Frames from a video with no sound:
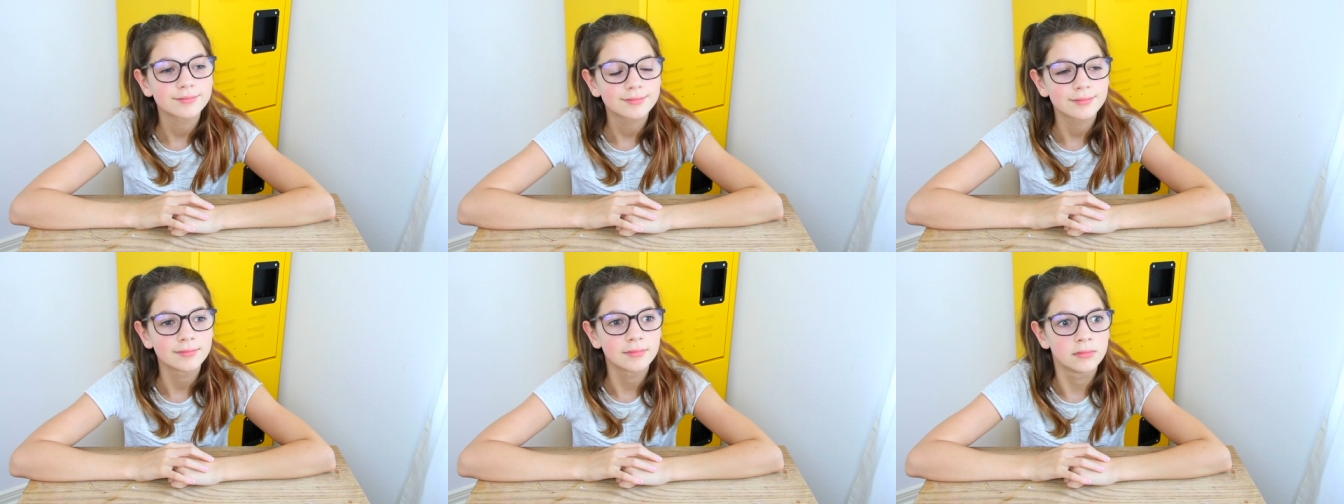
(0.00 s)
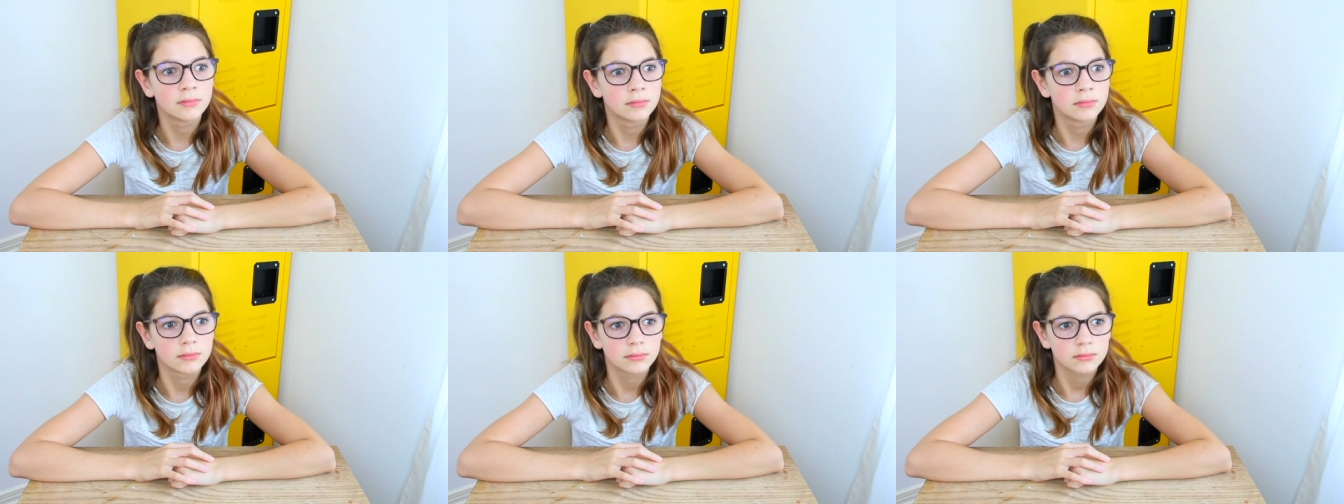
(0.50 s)
introduce you
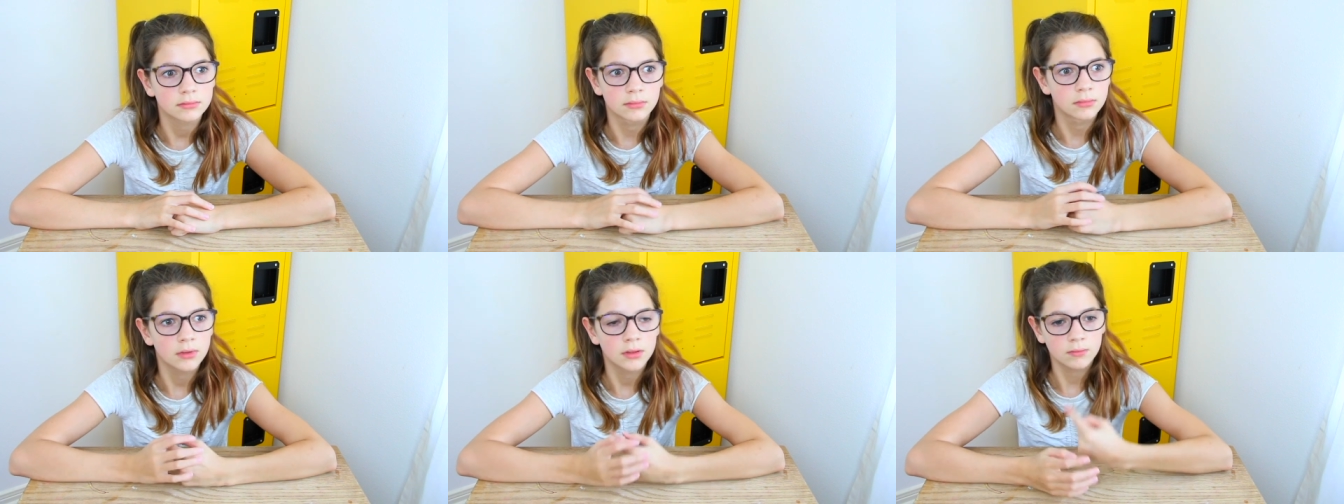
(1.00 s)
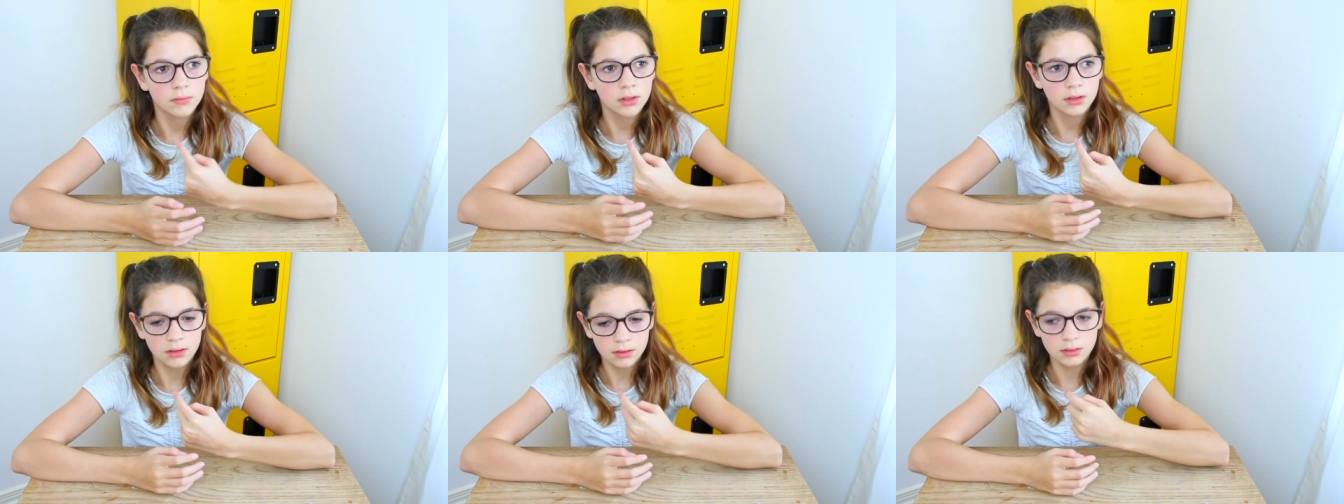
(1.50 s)
to the new girl,
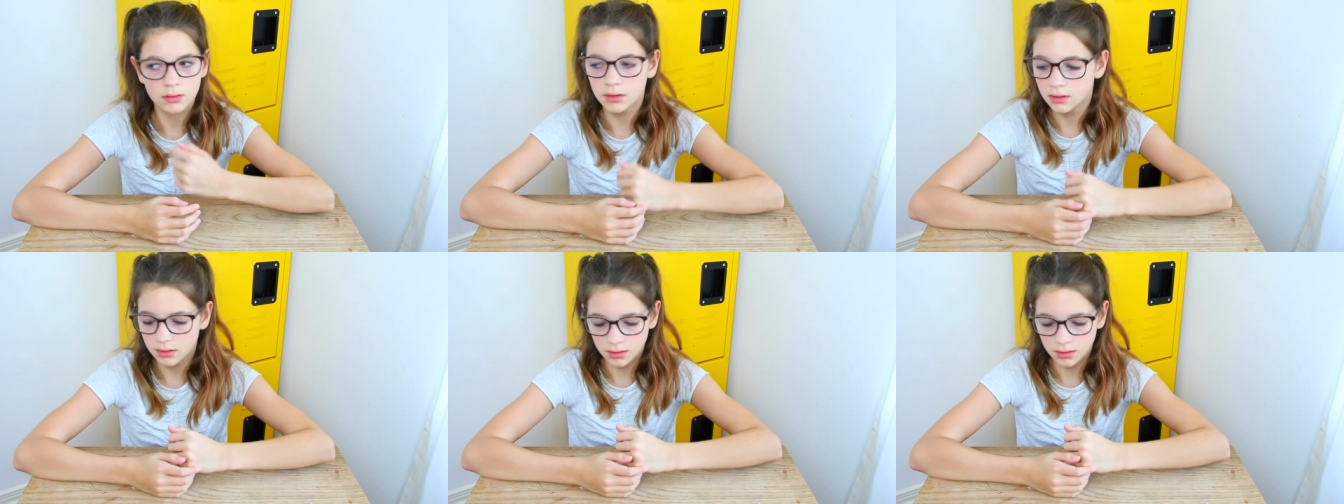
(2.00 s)
Annie Rose.